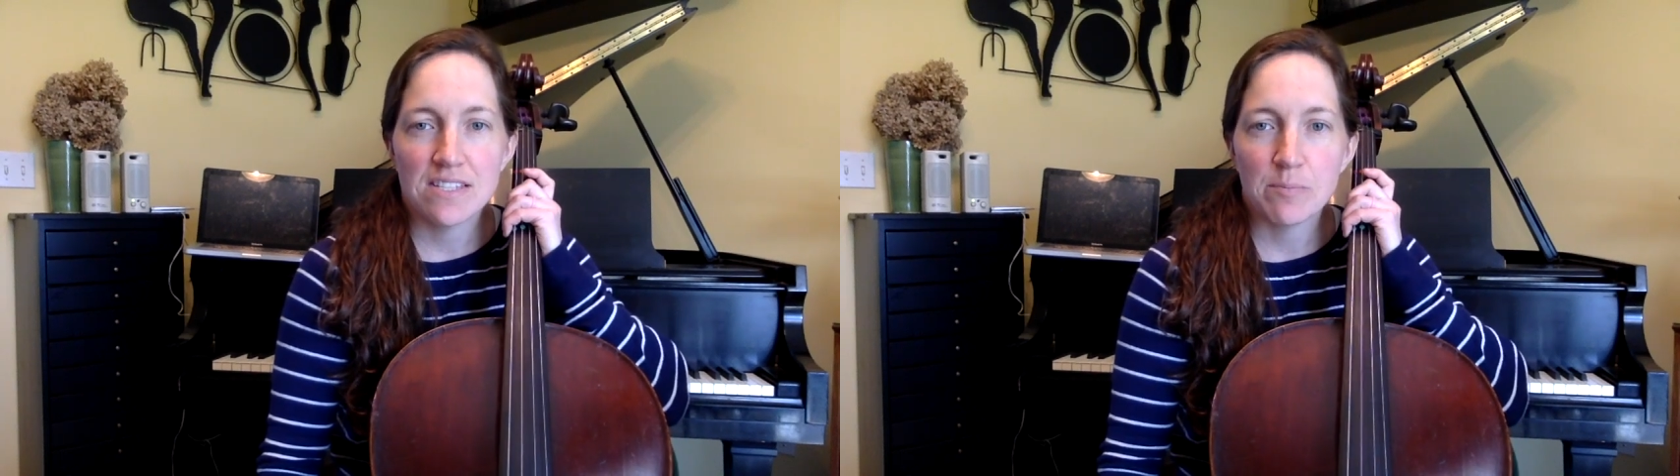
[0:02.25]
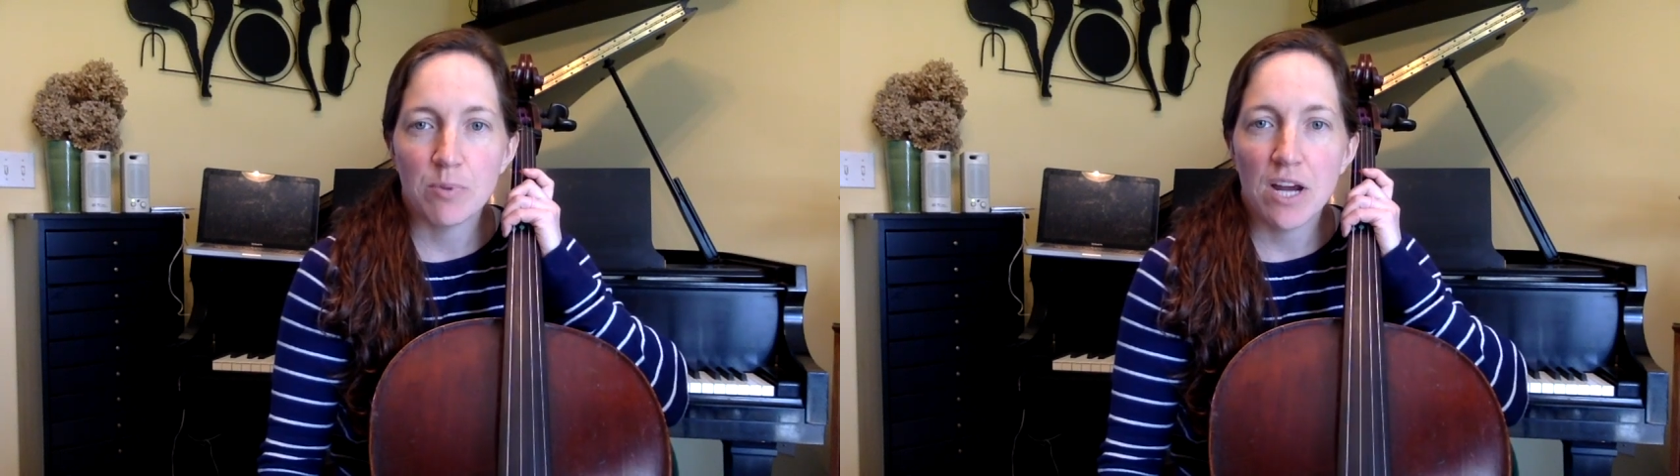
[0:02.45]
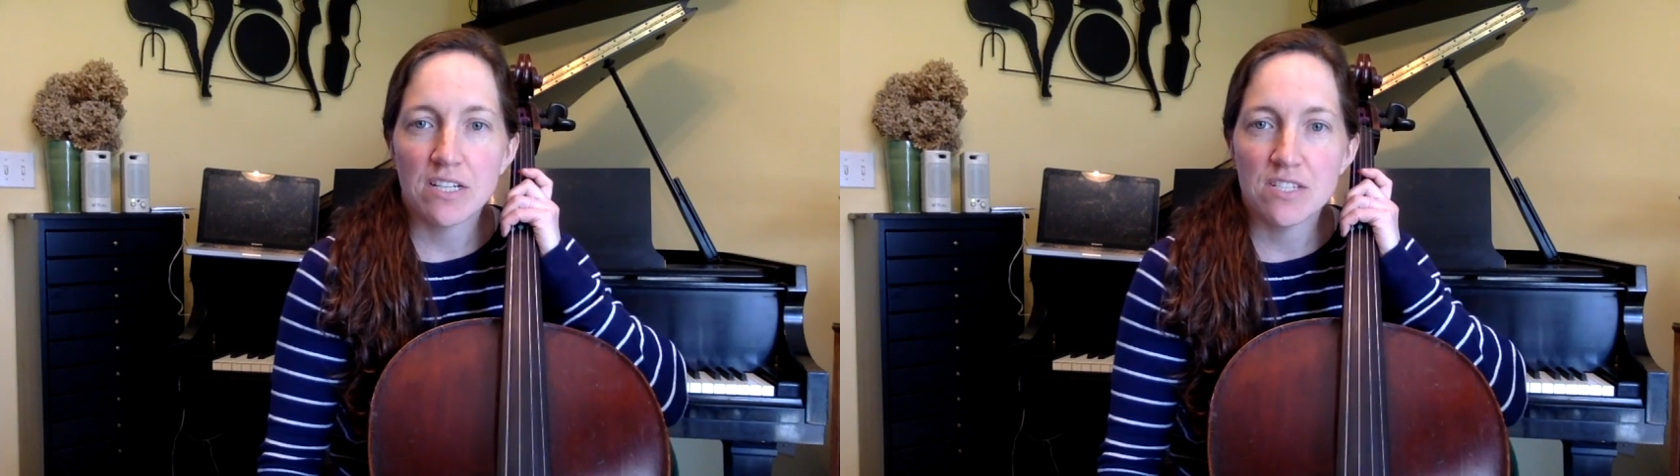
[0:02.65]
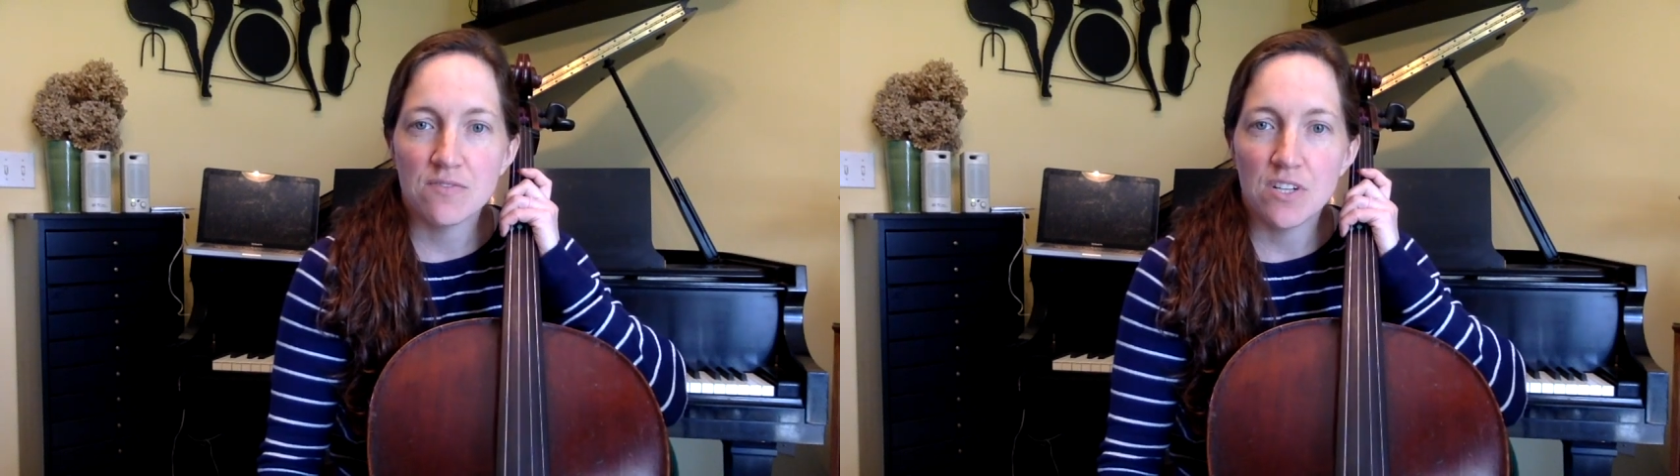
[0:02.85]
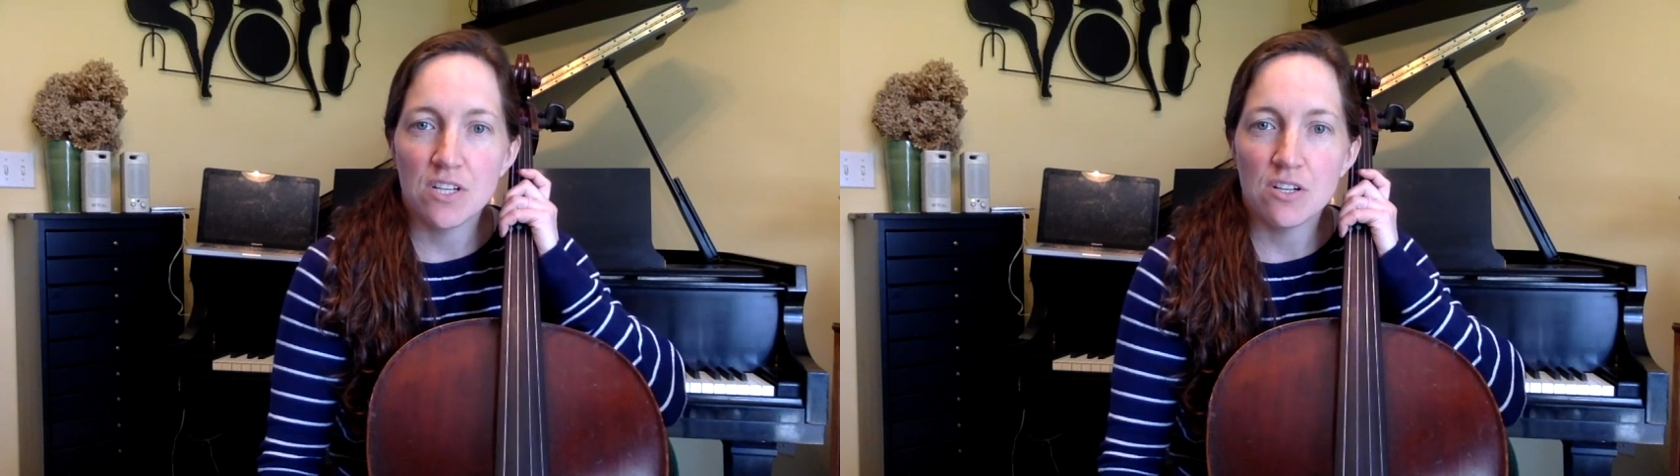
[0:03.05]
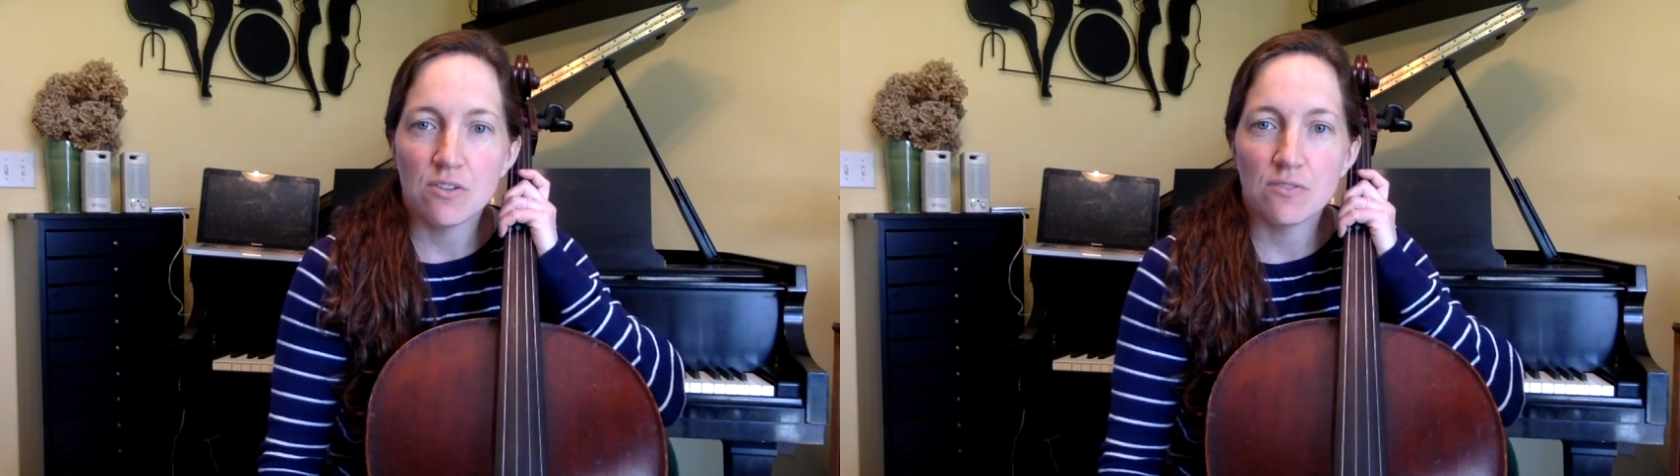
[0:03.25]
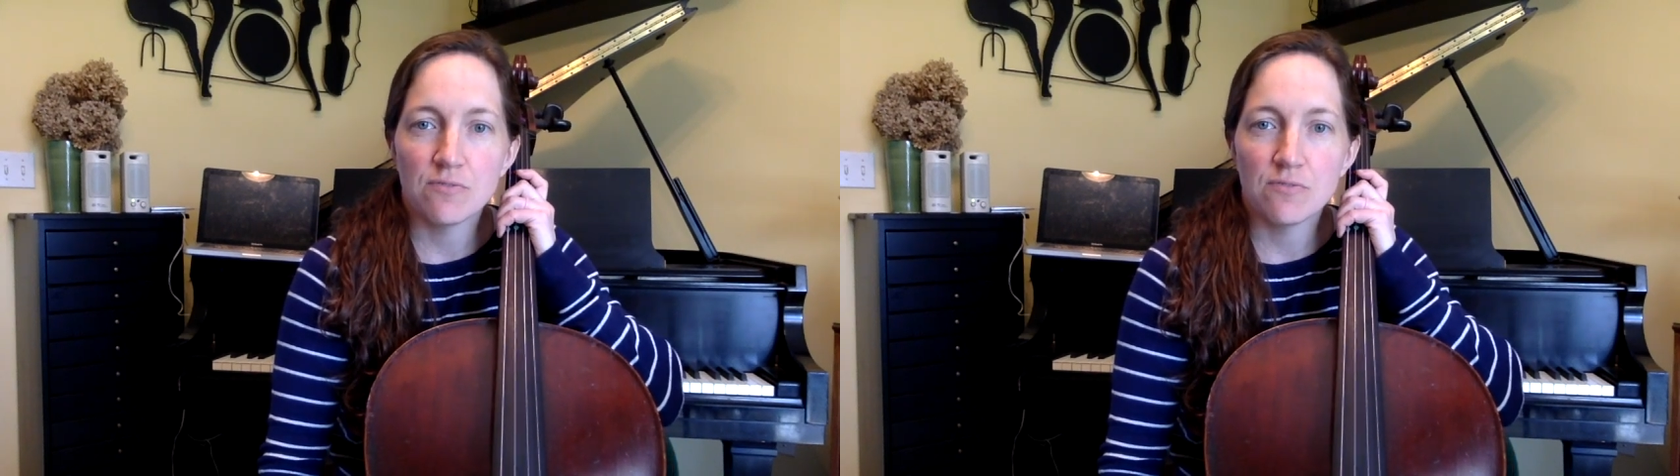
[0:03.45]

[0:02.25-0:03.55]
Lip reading: the practice video